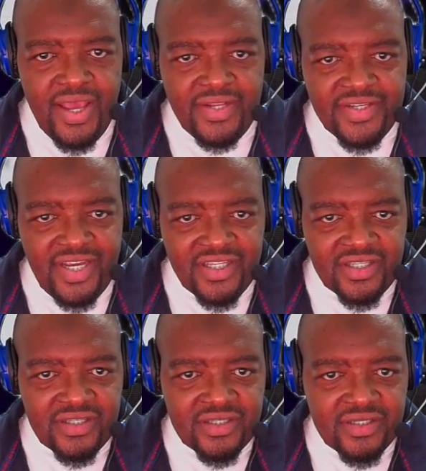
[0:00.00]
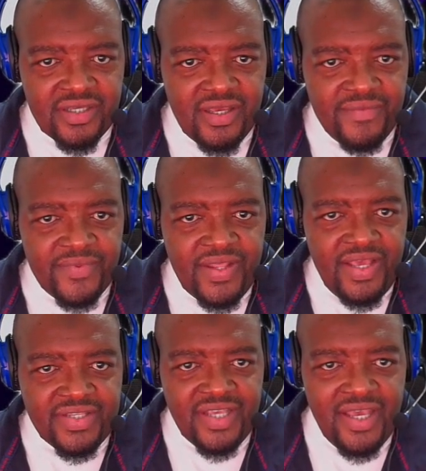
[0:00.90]
and just
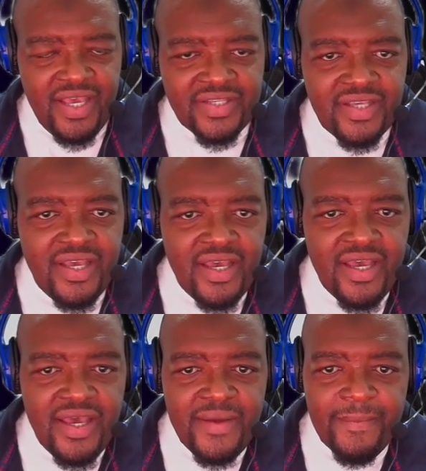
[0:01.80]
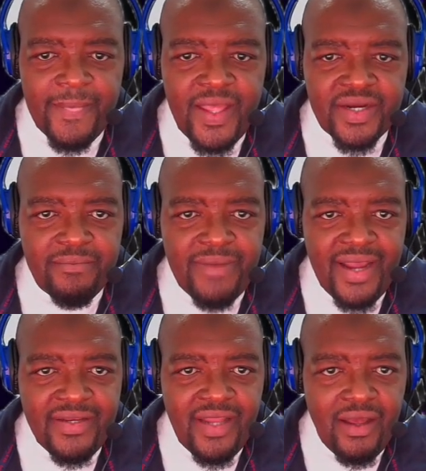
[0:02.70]
as a
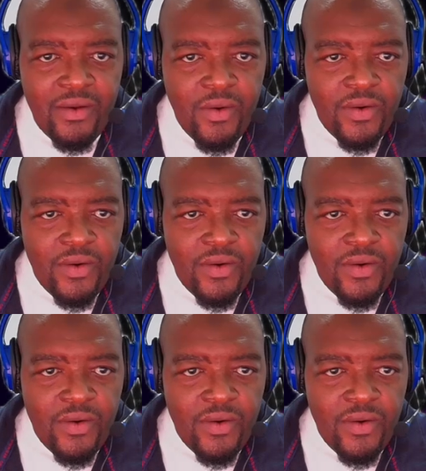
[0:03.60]
reminder,